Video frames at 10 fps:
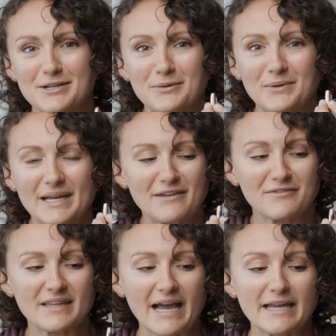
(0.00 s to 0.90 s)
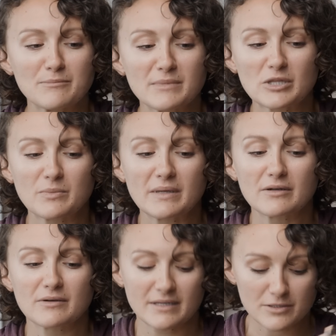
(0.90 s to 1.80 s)
So if nine
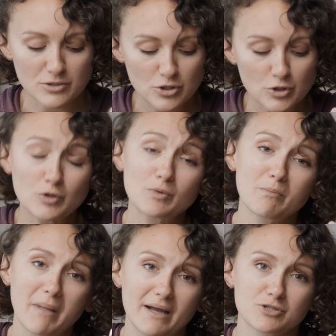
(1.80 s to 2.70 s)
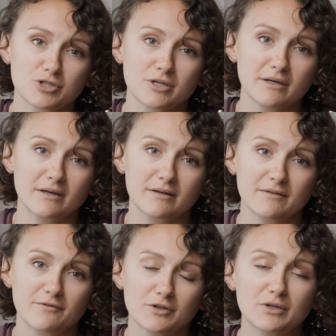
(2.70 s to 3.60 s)
millimeter is too much
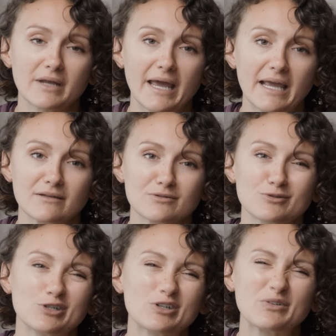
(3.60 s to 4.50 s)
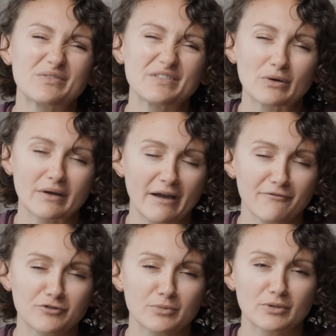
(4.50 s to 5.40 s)
for you to handle, you don't feel
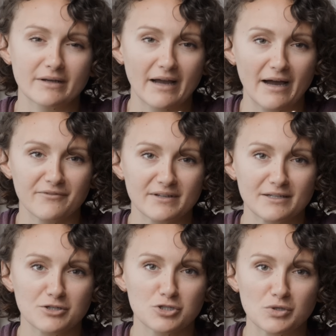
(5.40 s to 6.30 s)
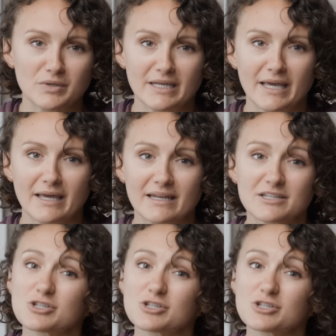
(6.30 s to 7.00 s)
comfortable and confident shooting it,